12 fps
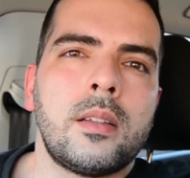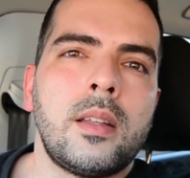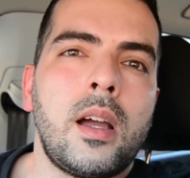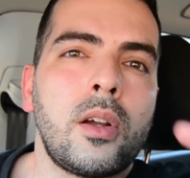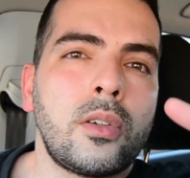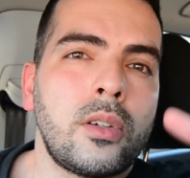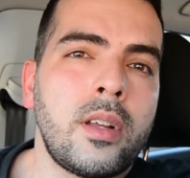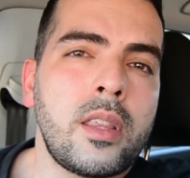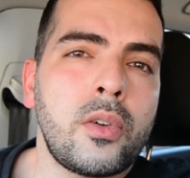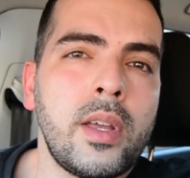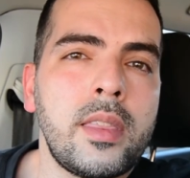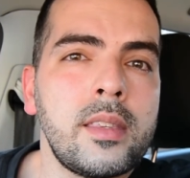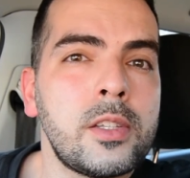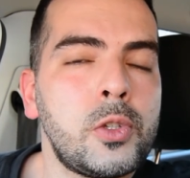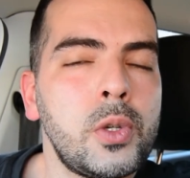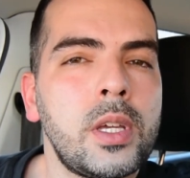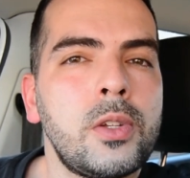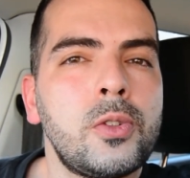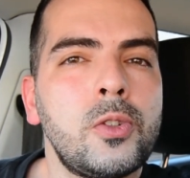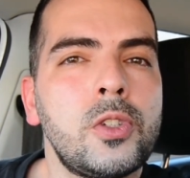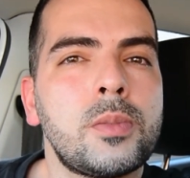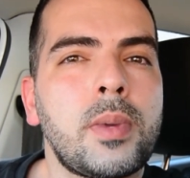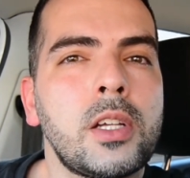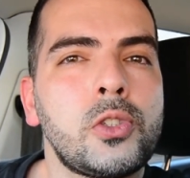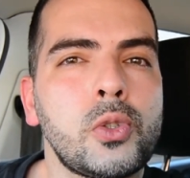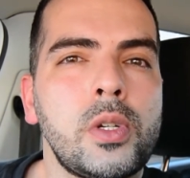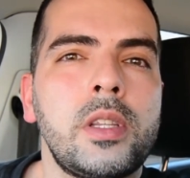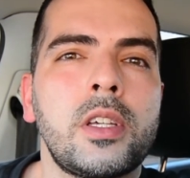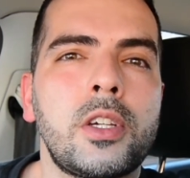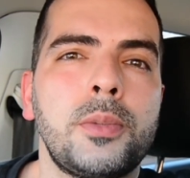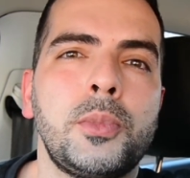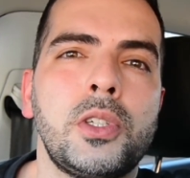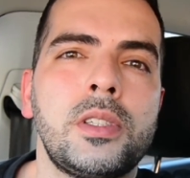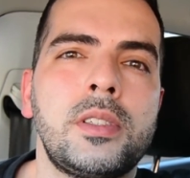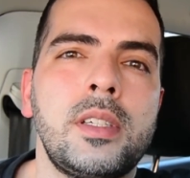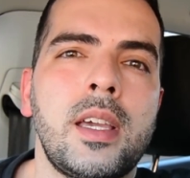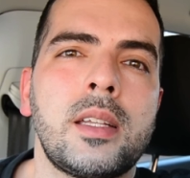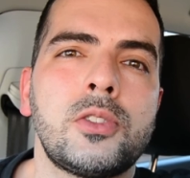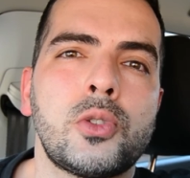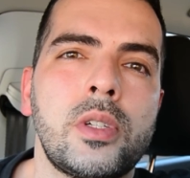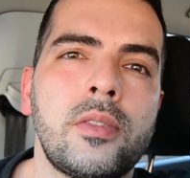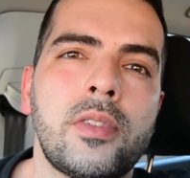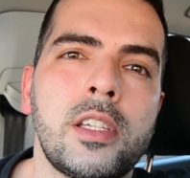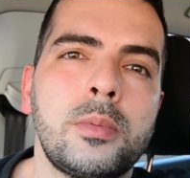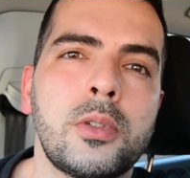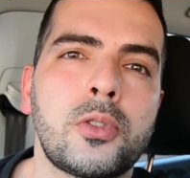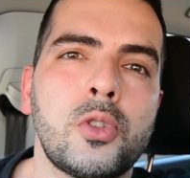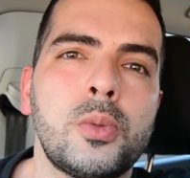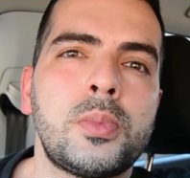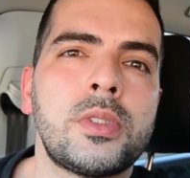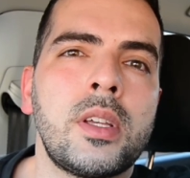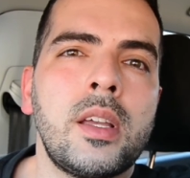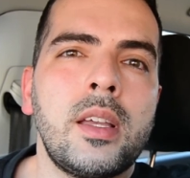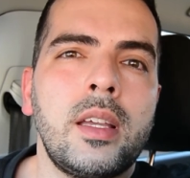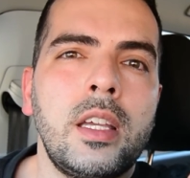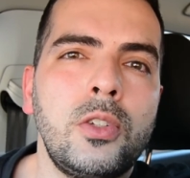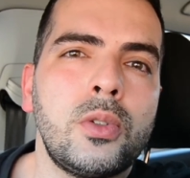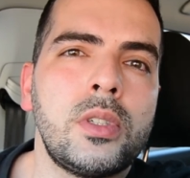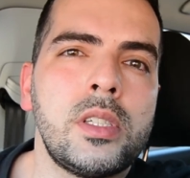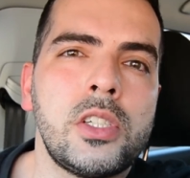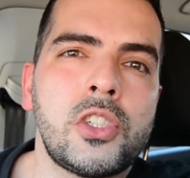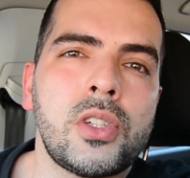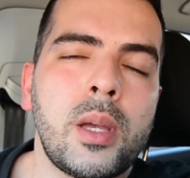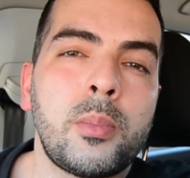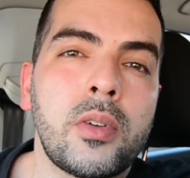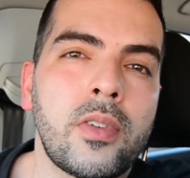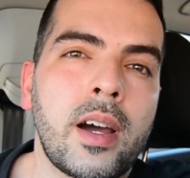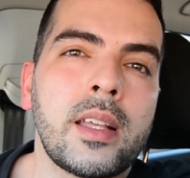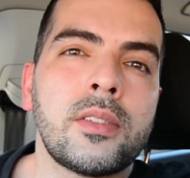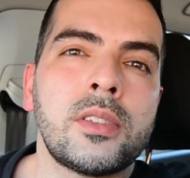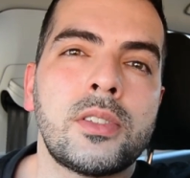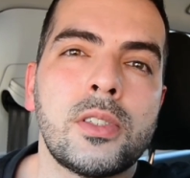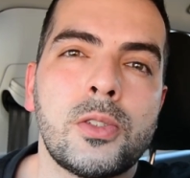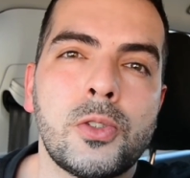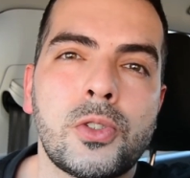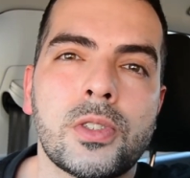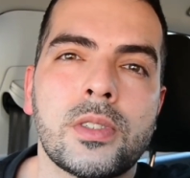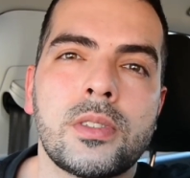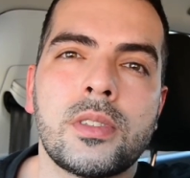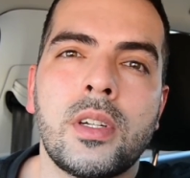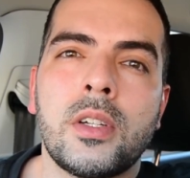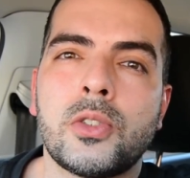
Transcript: Now, another great thing that you can do is by joining the community and joining Facebook groups in your niche and providing solutions.